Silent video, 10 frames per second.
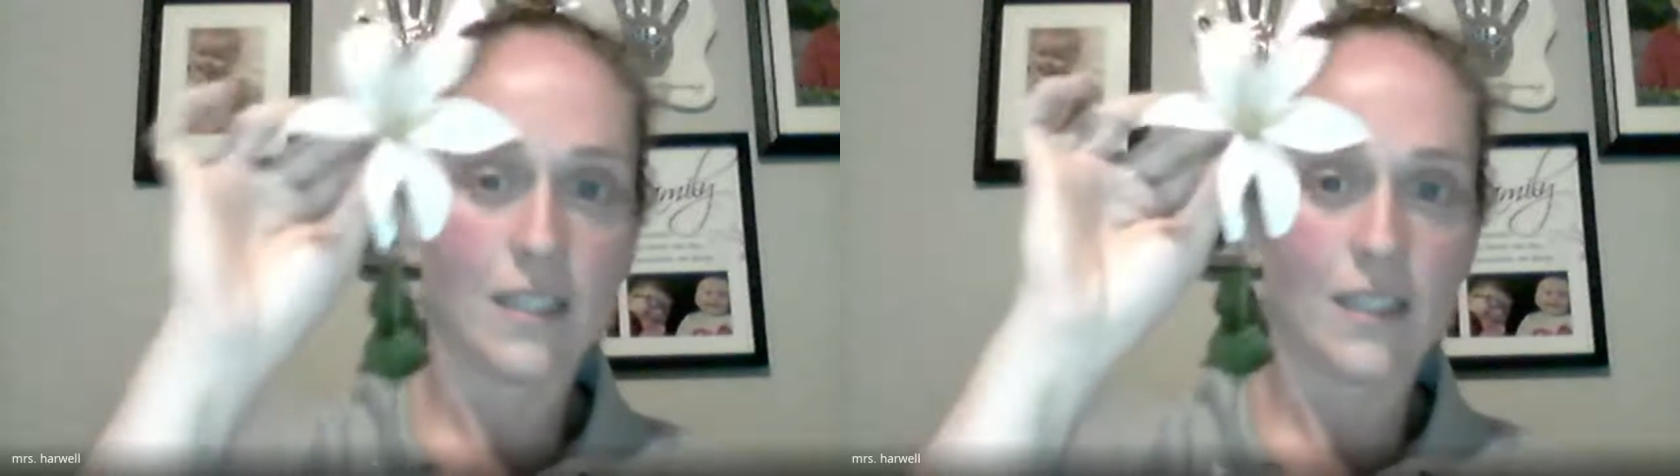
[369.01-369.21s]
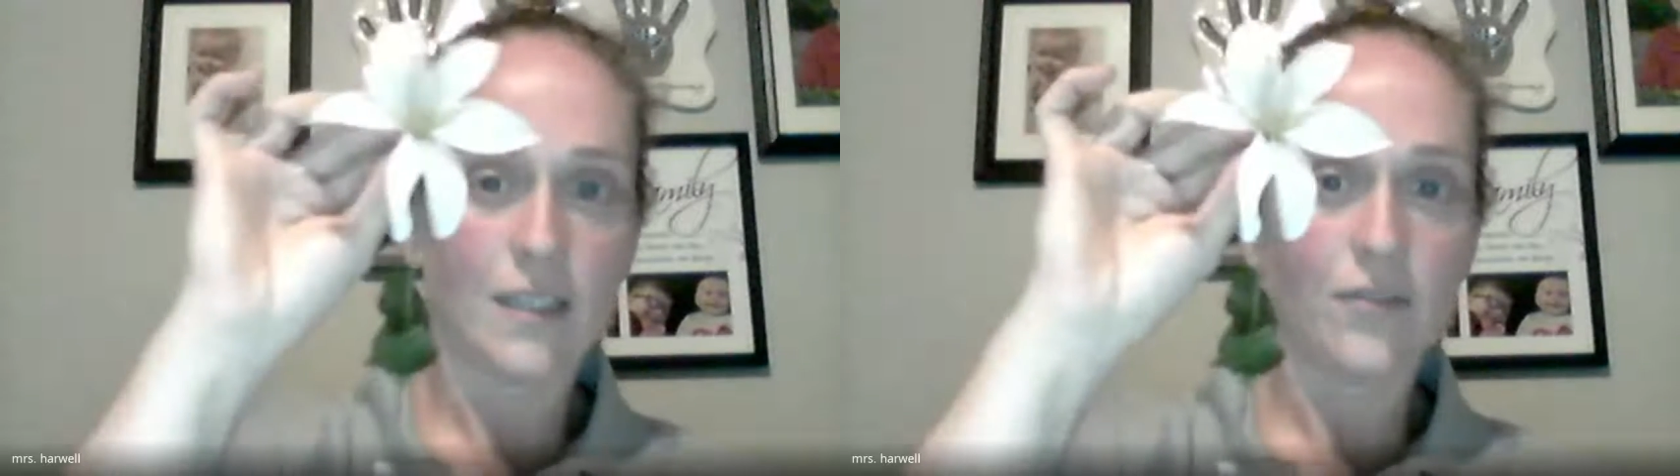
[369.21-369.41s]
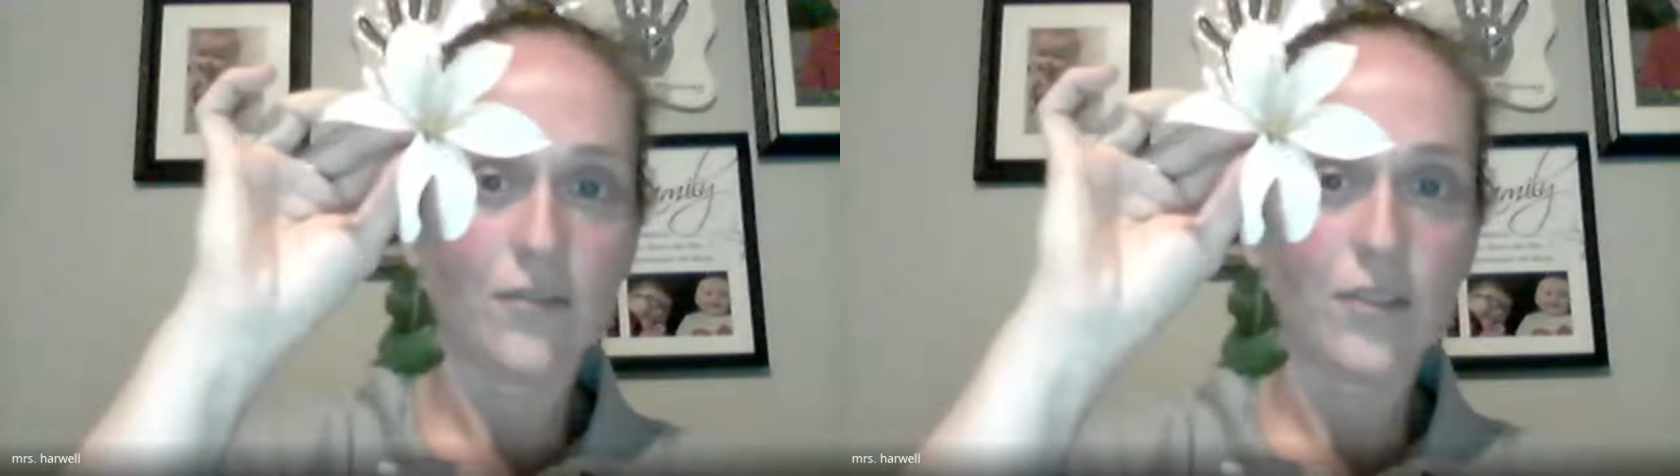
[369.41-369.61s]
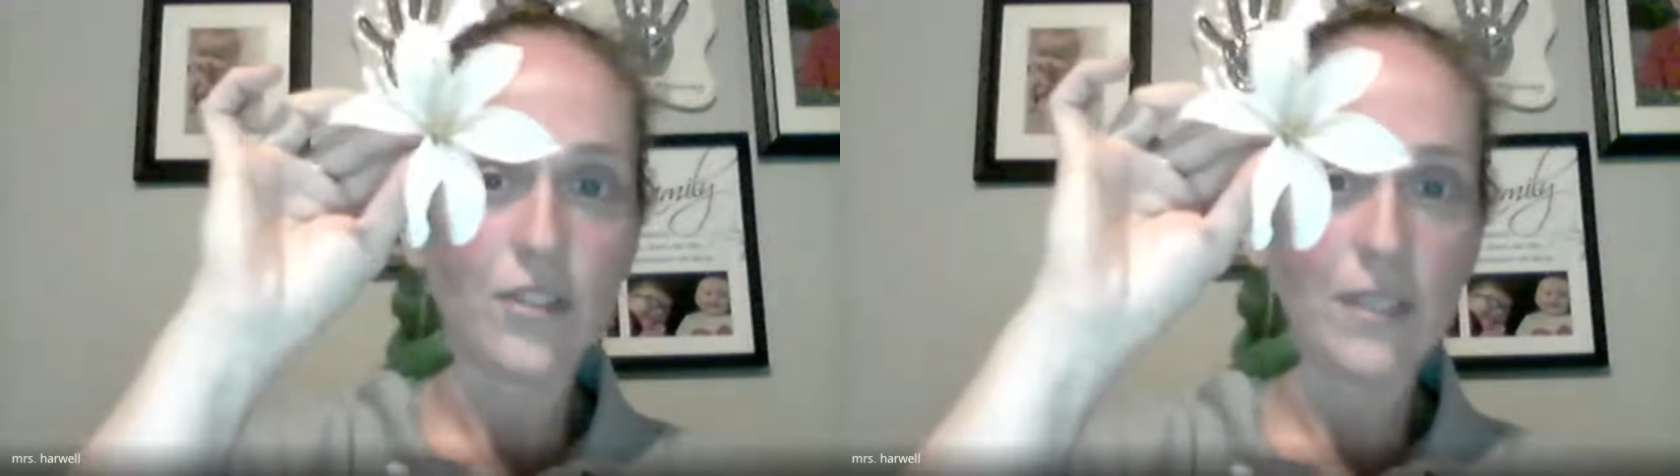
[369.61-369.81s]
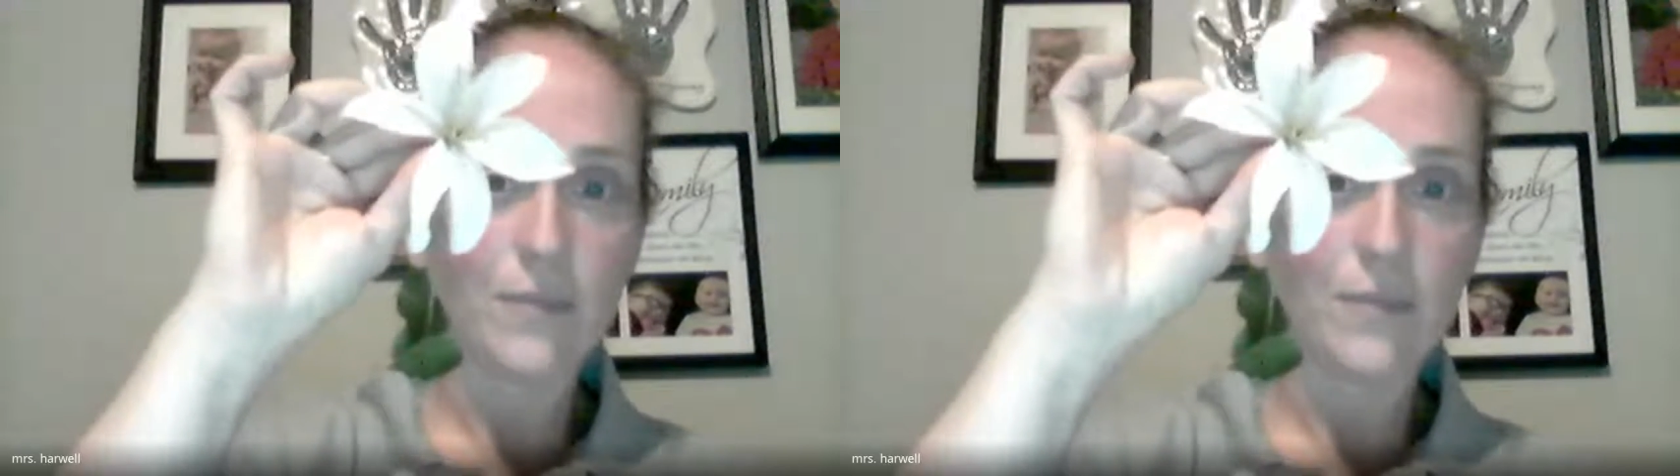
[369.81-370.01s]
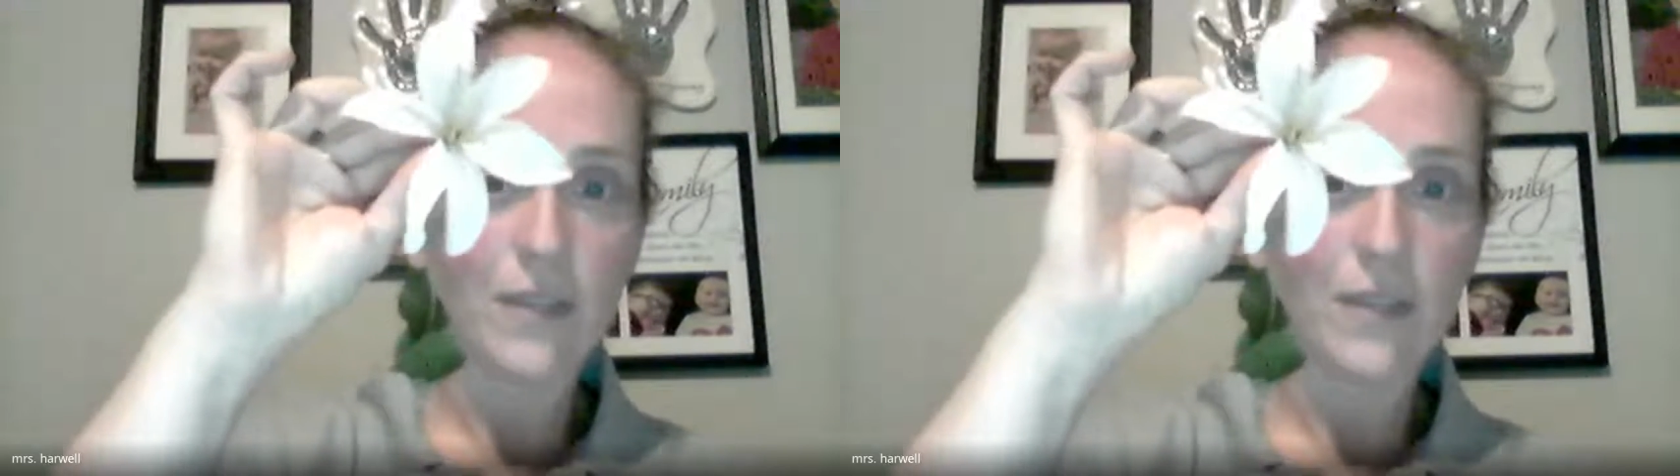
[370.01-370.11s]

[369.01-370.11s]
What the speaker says: And unfortunately, my